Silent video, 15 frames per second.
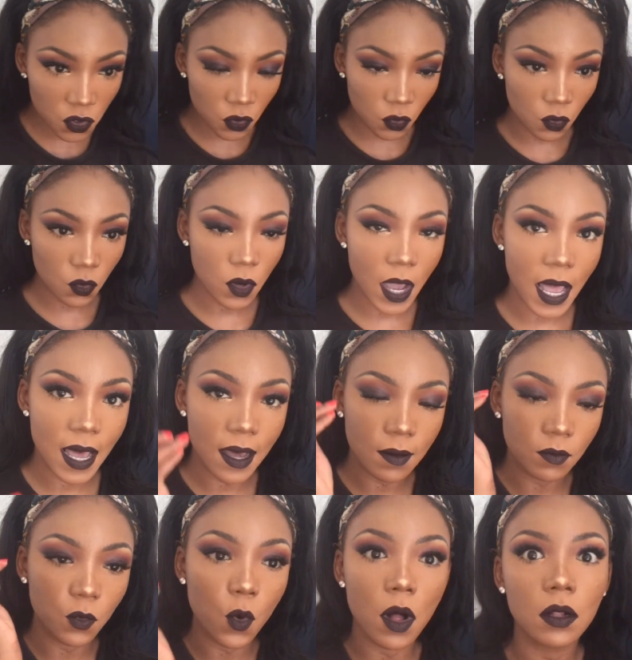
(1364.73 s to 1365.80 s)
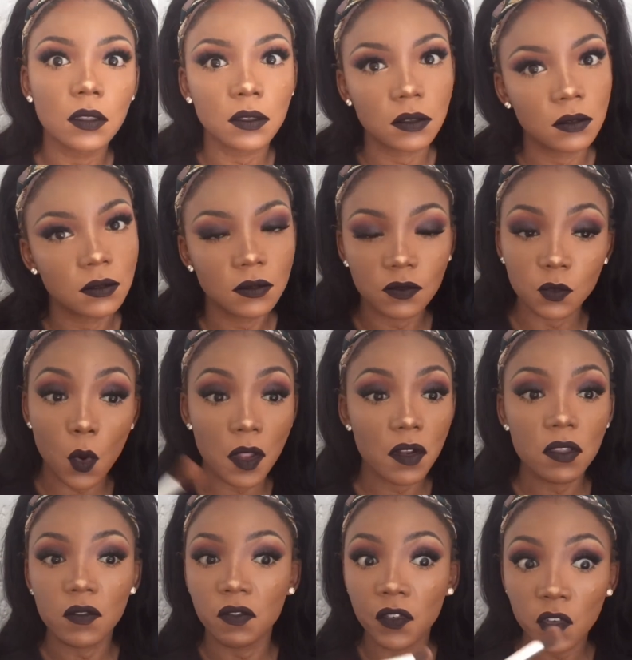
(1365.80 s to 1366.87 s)
do well, one
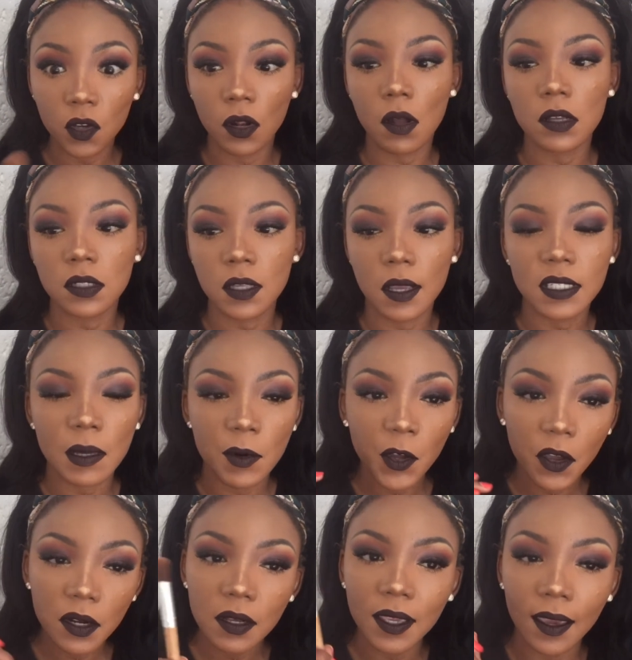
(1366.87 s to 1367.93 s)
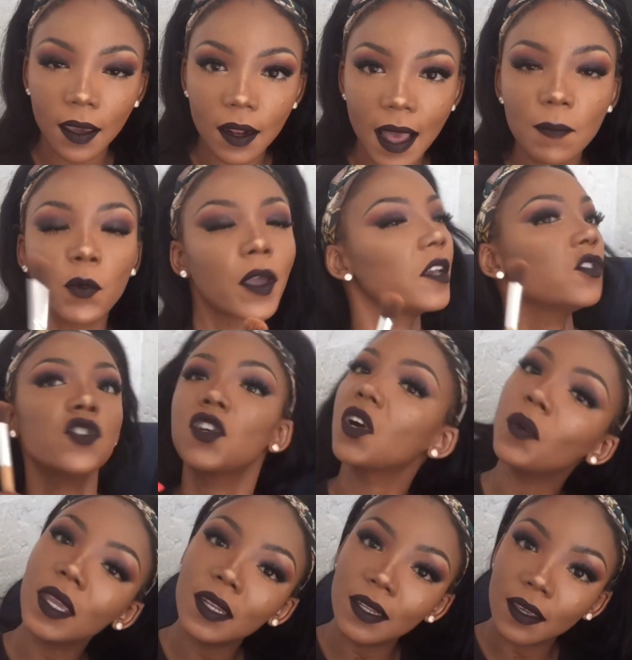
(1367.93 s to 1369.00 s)
of the few last things I'm going to
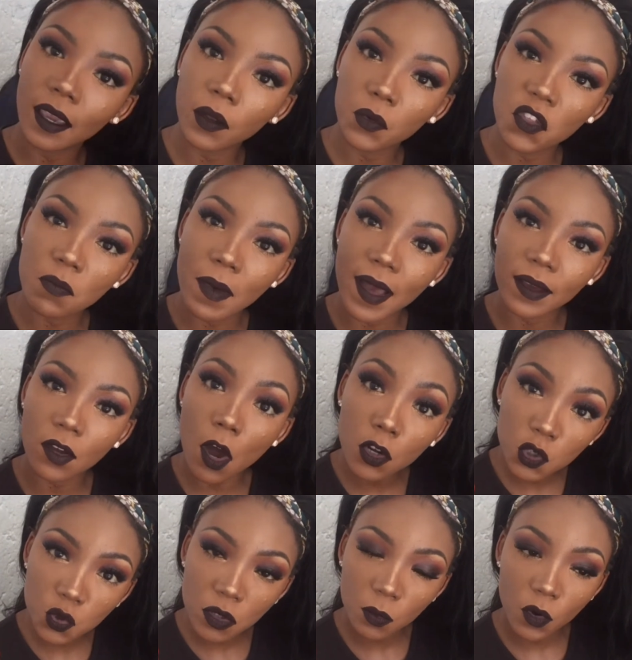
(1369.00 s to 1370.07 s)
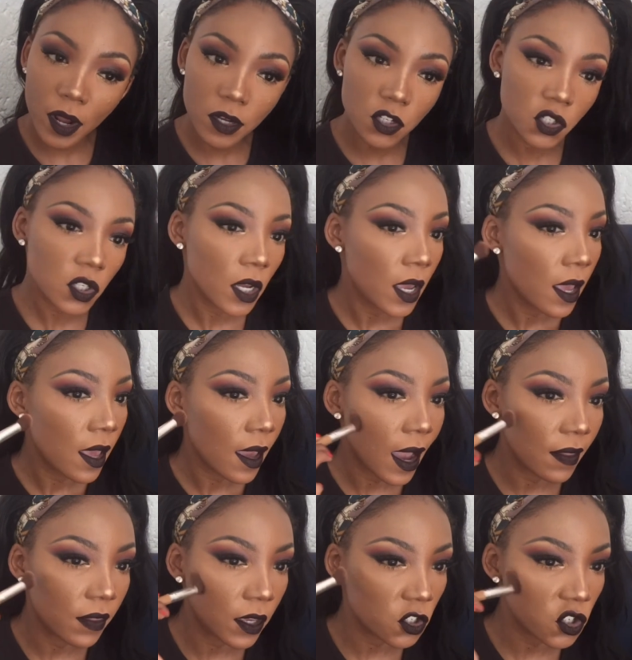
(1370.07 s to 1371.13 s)
go in again with my contour brush
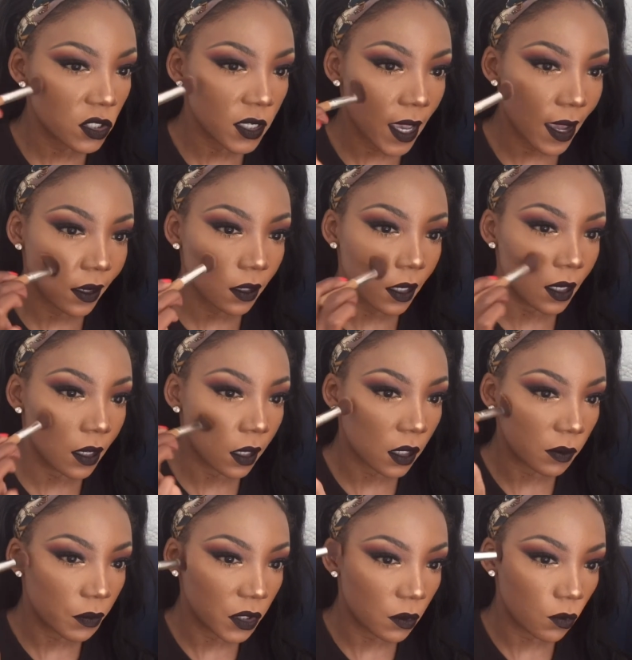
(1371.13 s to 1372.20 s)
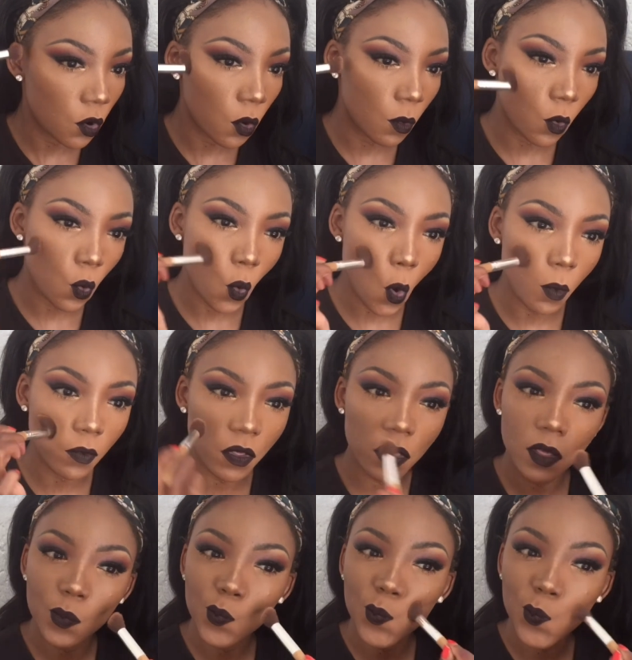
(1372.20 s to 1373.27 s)
and then just add a little bit more
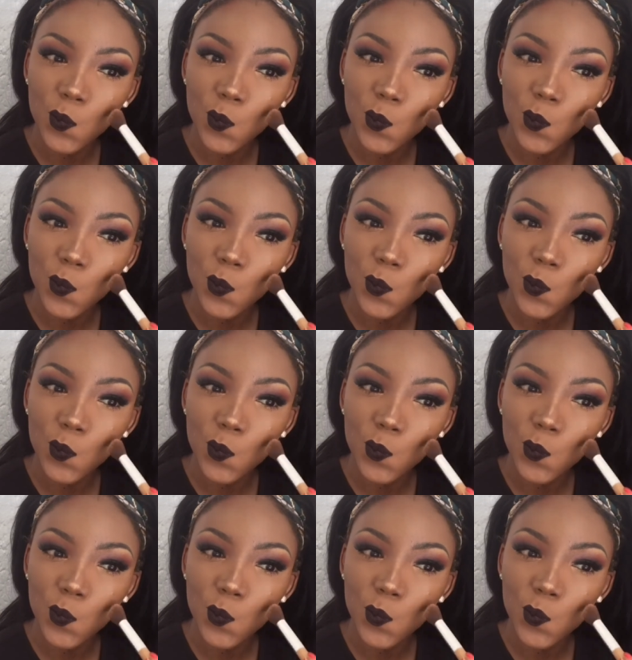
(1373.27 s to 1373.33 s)
warmth